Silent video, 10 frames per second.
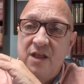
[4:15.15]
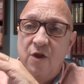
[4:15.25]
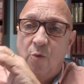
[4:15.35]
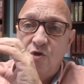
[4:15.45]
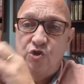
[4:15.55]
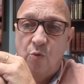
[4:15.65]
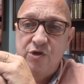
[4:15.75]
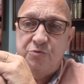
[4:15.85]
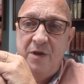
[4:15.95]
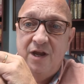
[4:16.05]
There were
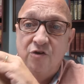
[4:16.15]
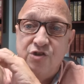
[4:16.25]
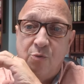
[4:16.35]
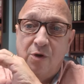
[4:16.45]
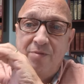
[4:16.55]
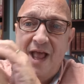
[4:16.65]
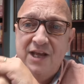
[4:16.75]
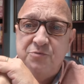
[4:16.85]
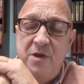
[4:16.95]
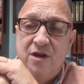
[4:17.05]
Jewish speakers, there were
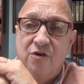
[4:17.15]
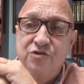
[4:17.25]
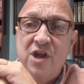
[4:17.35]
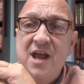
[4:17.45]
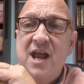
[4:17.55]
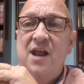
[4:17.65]
black speakers,